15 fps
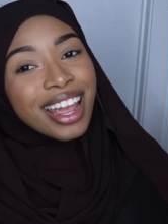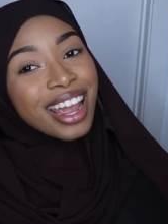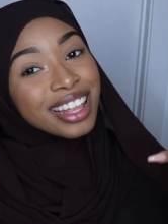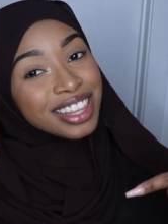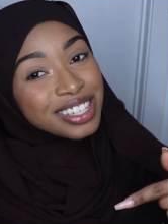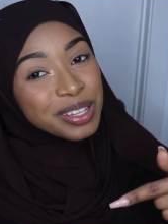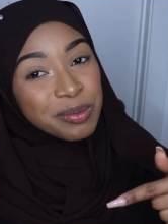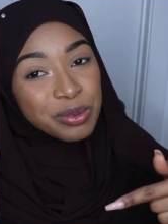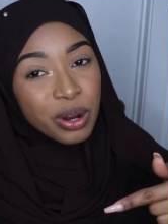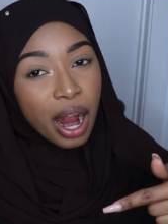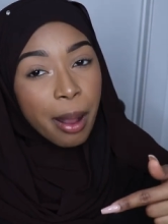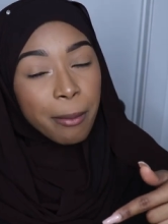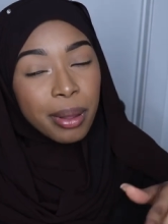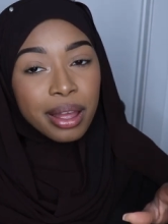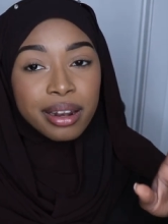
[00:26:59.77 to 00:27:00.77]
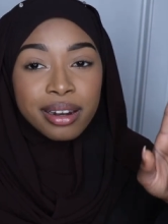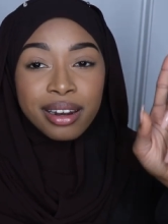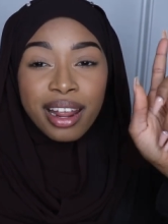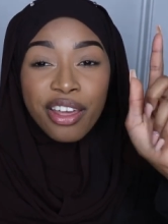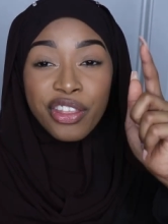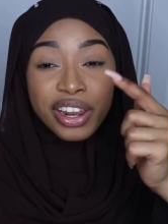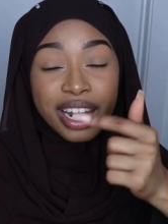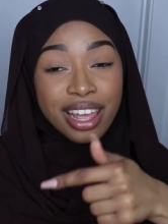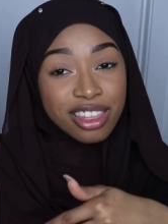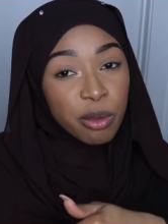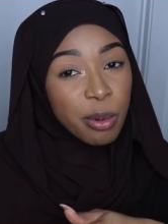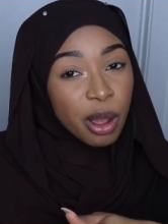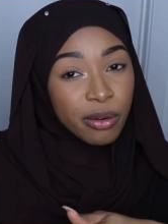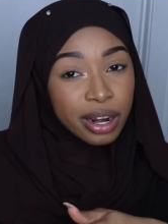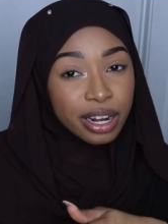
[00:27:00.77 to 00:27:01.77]
hit the subscribe button and then hit
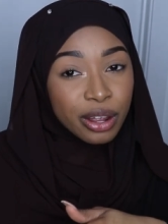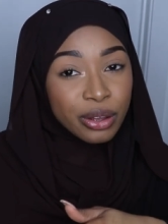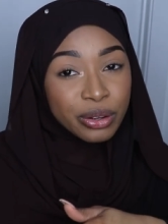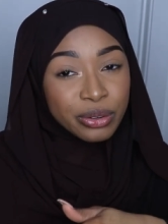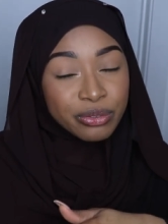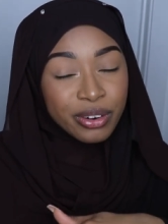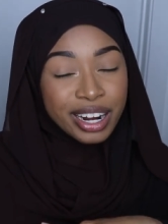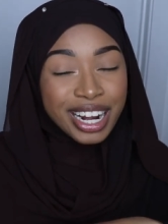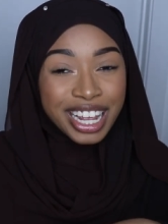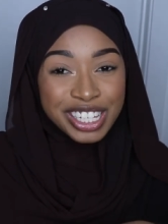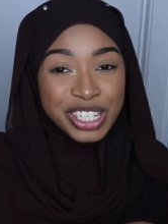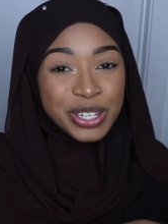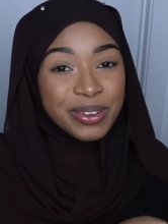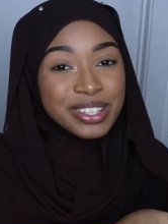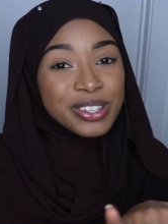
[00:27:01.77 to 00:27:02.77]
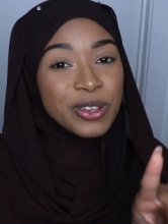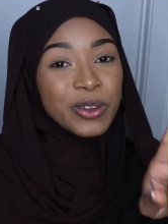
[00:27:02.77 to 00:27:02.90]
the bell right, no right next to it